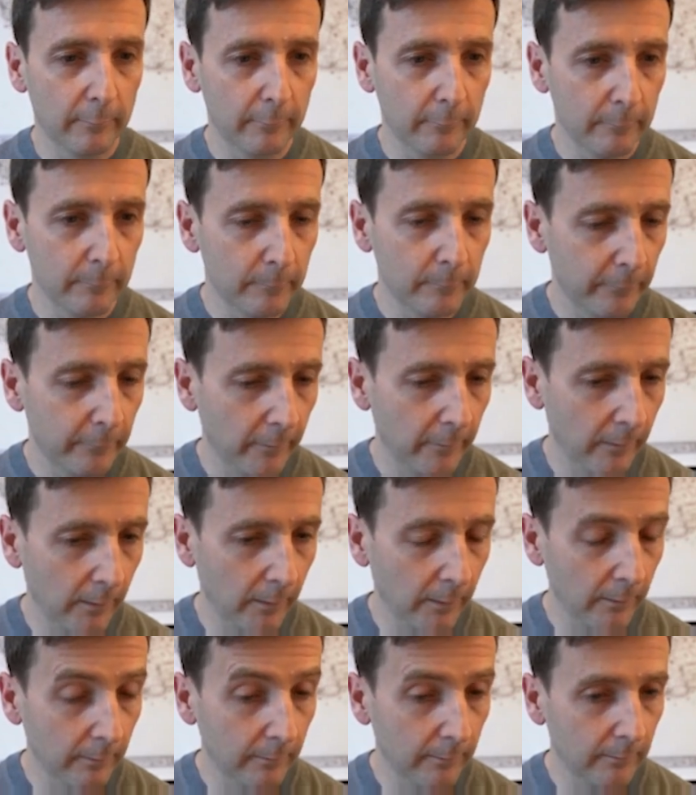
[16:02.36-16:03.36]
for
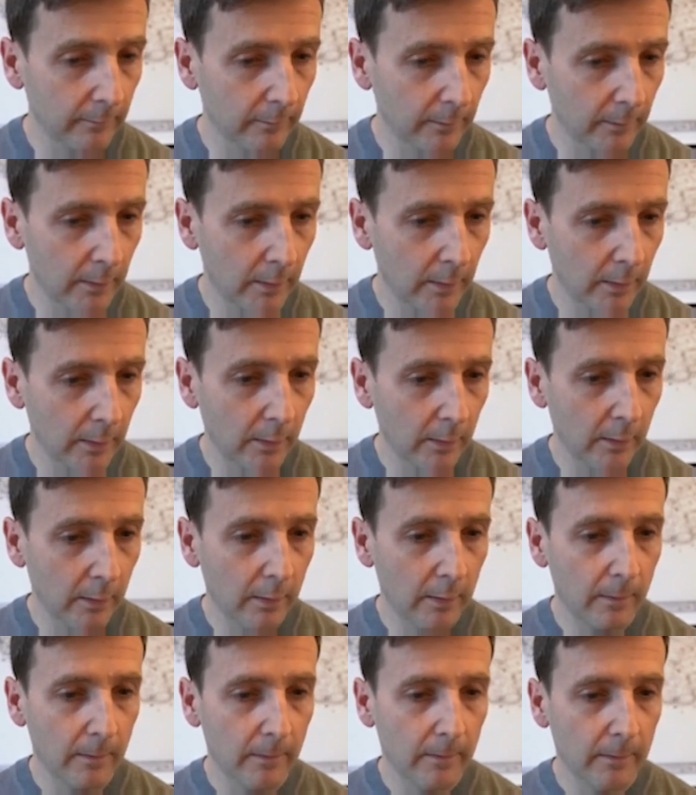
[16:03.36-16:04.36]
this,
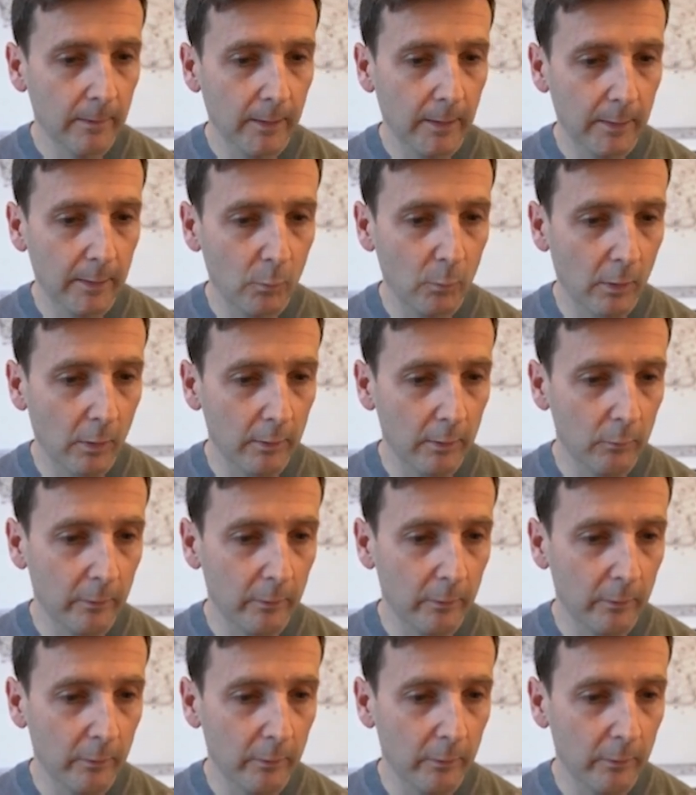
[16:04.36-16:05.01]
key one